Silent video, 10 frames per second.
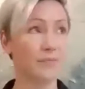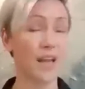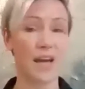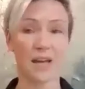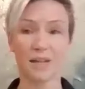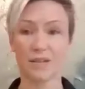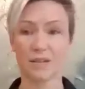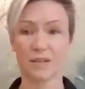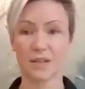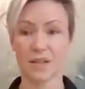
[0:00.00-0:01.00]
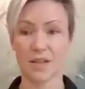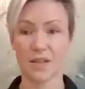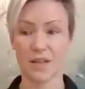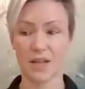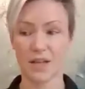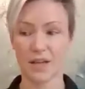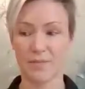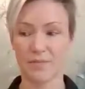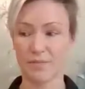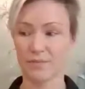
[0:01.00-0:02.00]
And
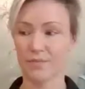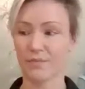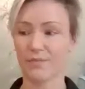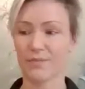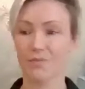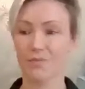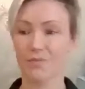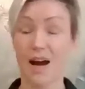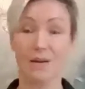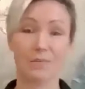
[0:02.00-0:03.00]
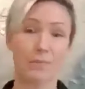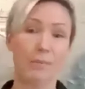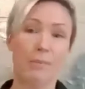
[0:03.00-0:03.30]
I